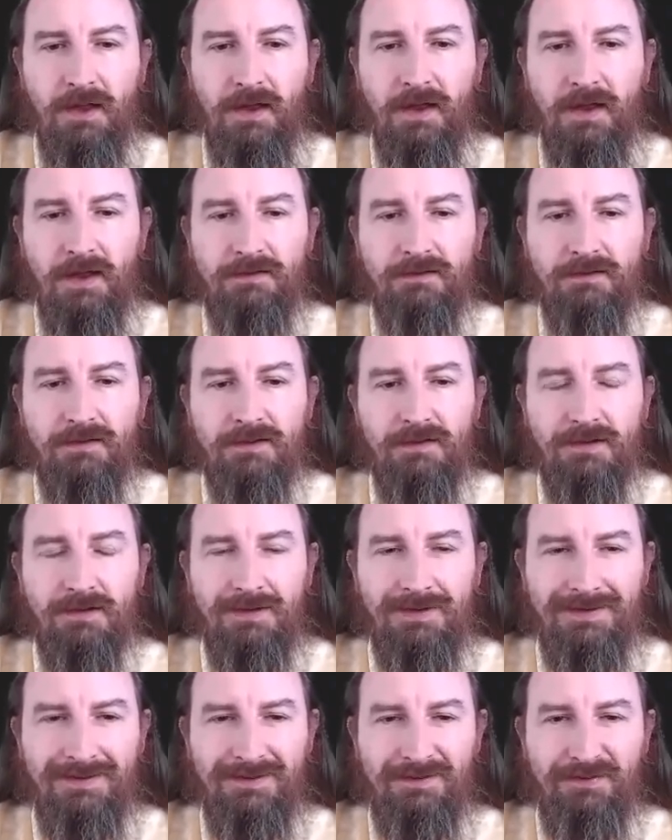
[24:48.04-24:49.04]
And
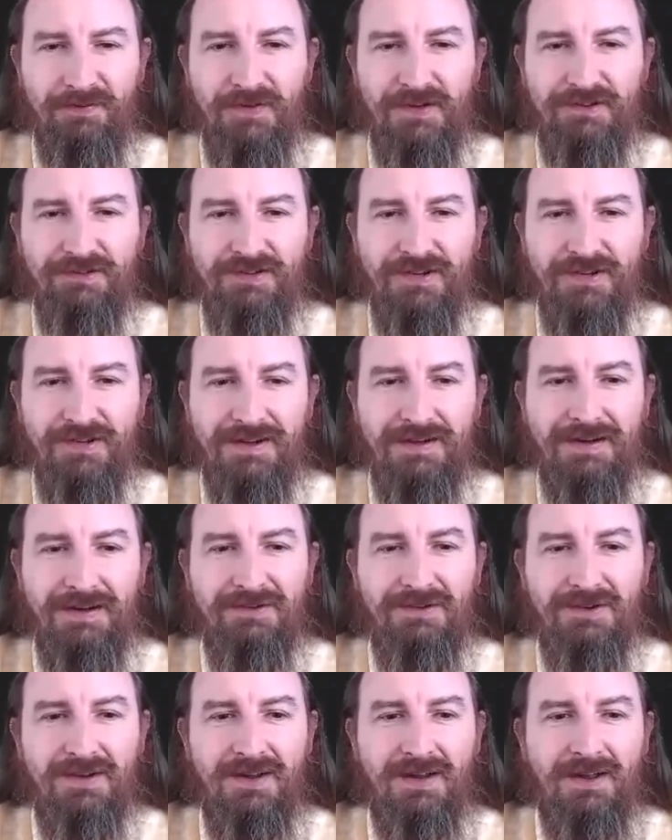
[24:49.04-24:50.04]
finishing it
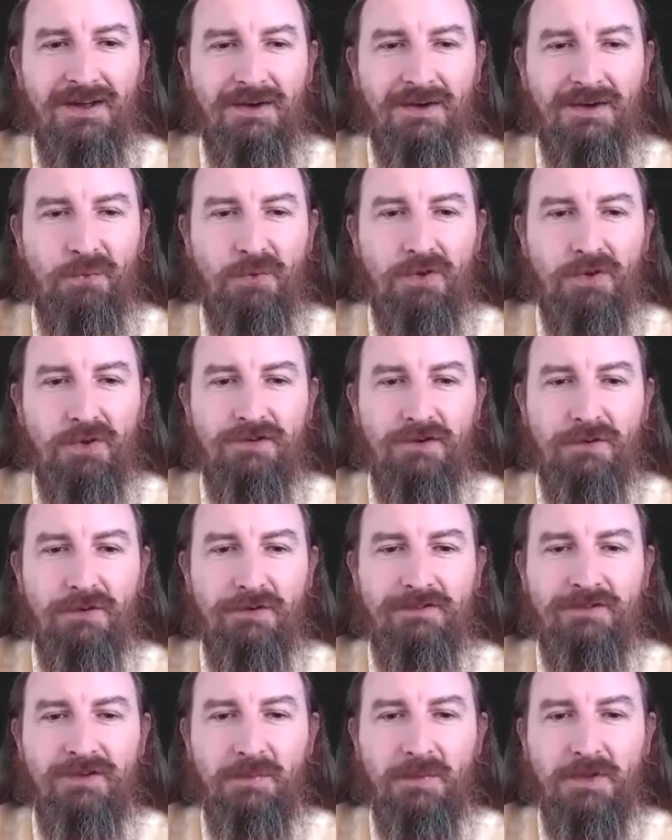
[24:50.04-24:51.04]
out, we'll
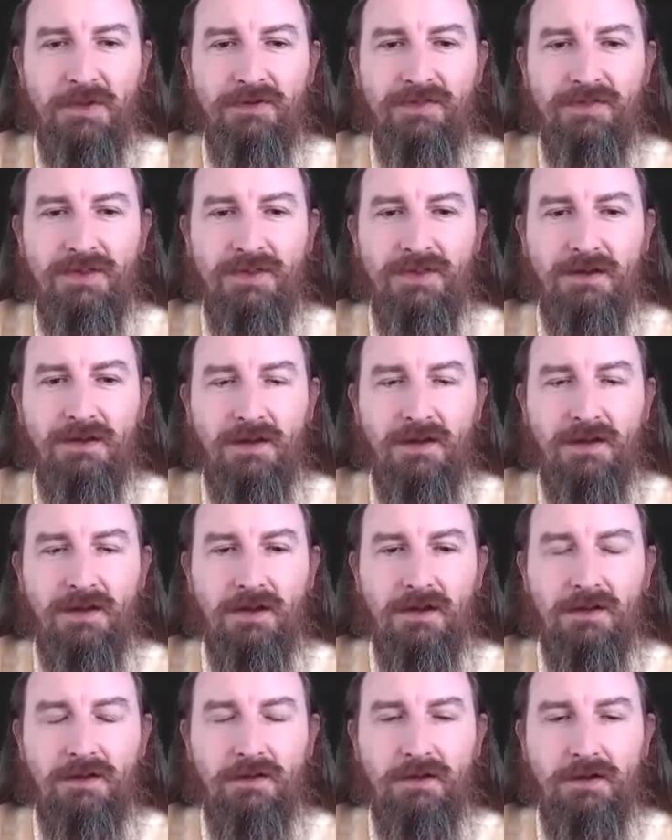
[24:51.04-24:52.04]
do a similar thing,
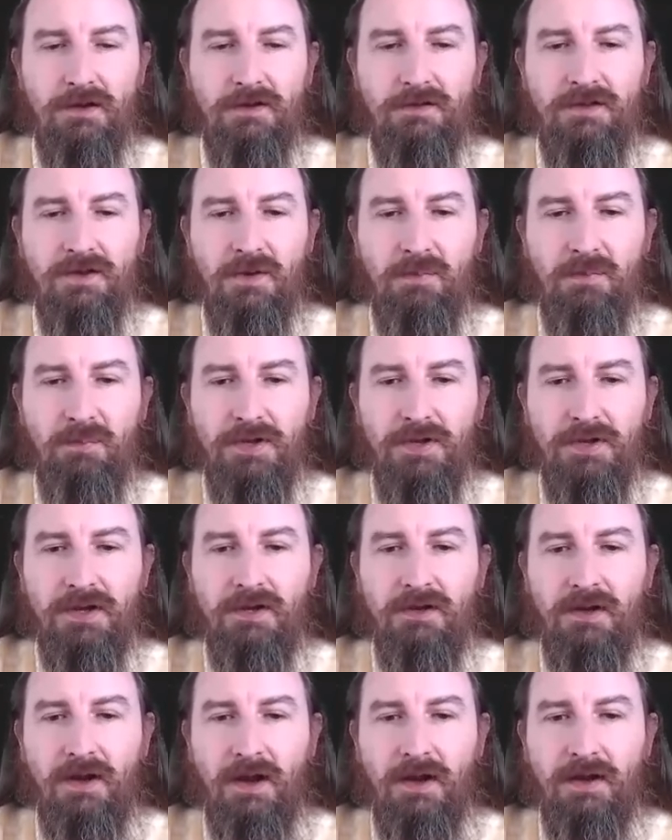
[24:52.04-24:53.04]
clear the
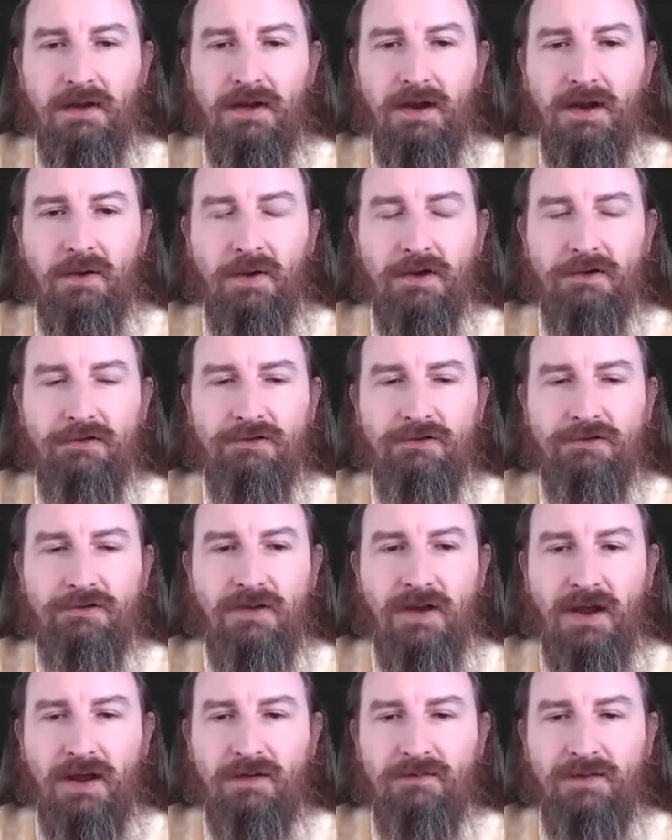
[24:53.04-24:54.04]
completed, and now I
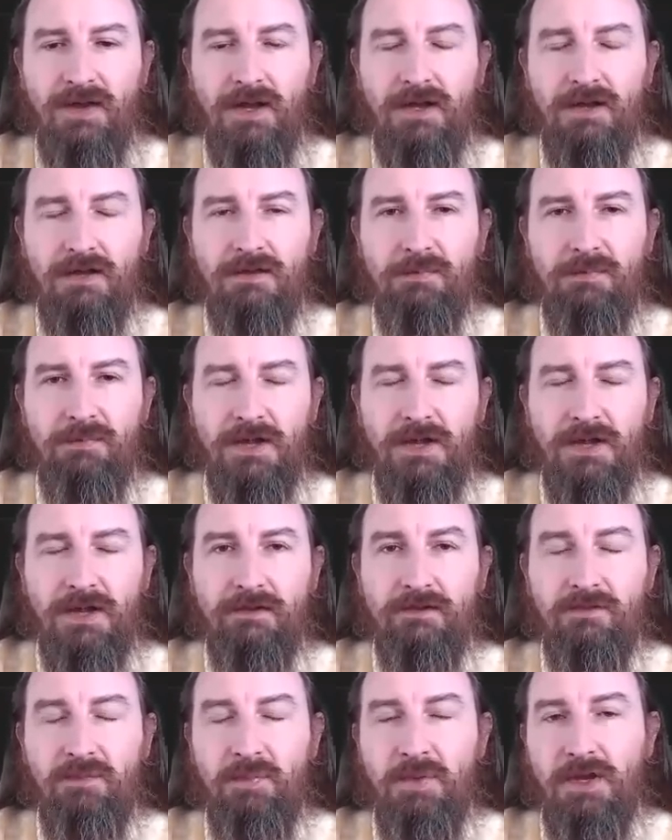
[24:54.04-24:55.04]
shouldn't have any in my
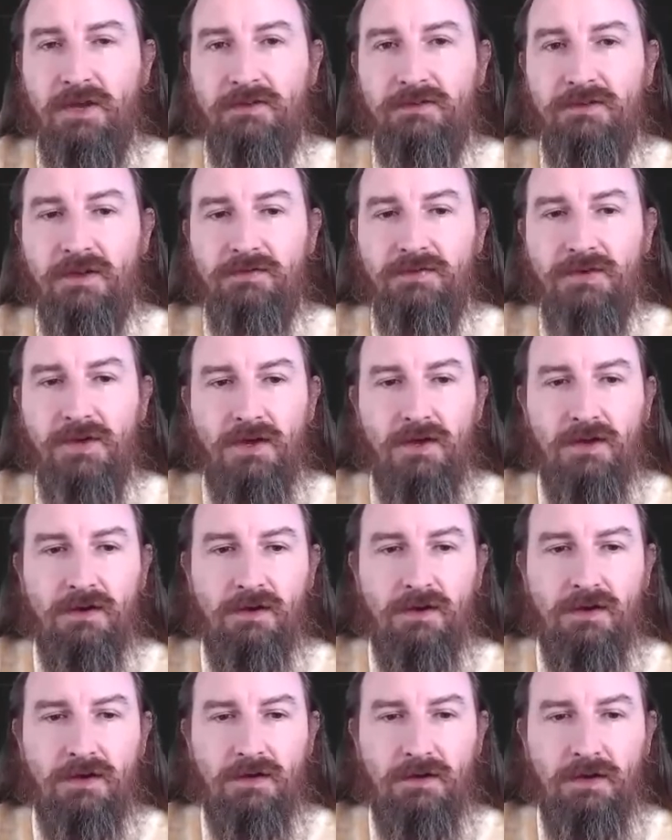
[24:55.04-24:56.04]
list because I've
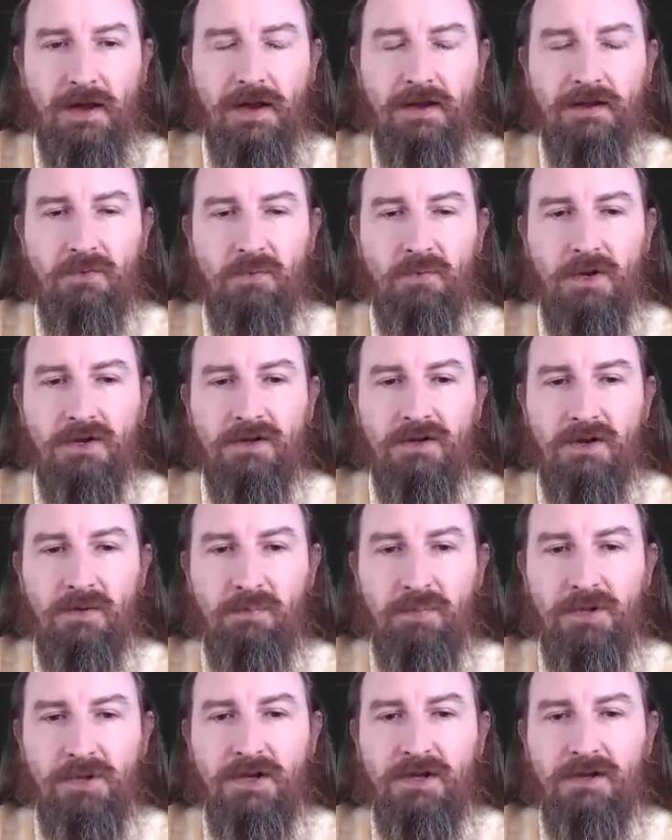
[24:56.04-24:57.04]
added 1,
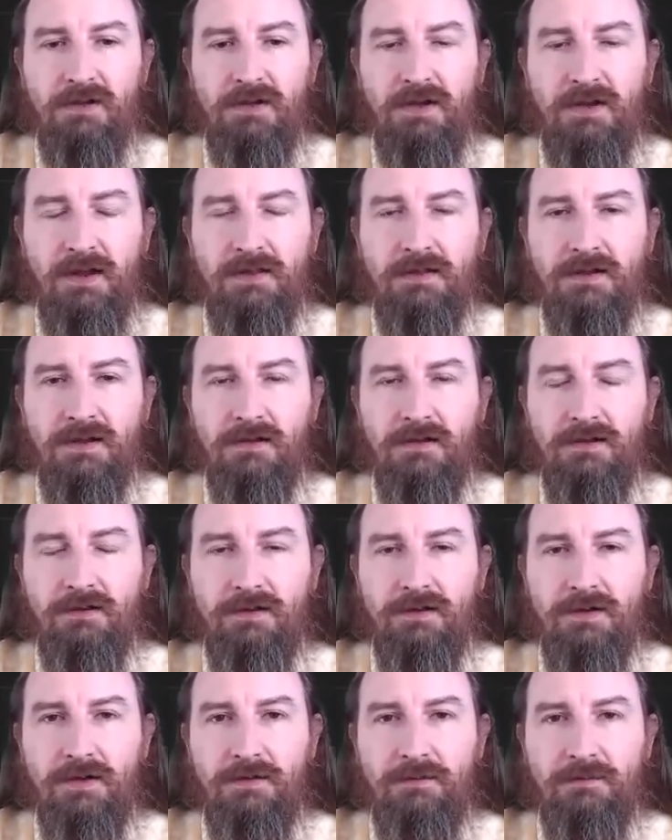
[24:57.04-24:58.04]
completed it, and then
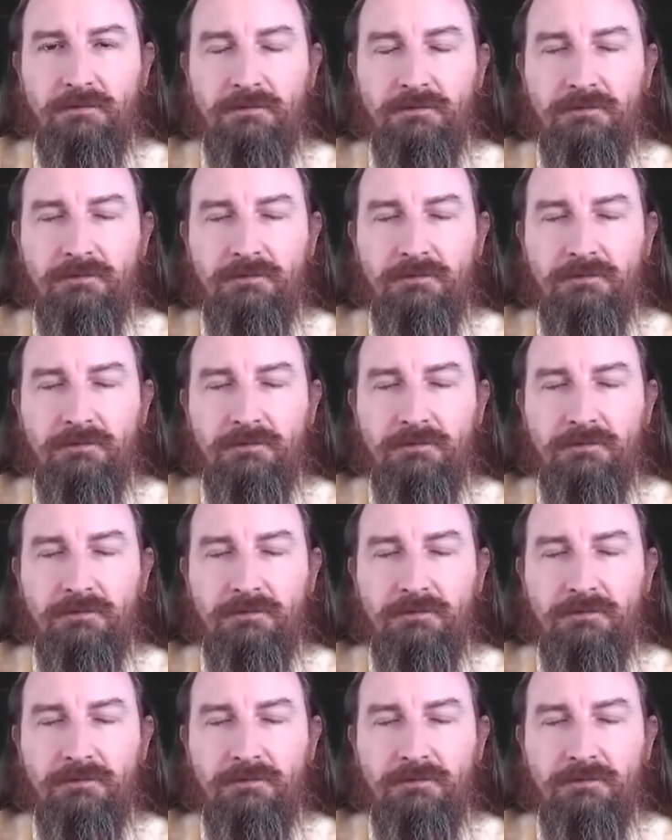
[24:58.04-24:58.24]
cleared it.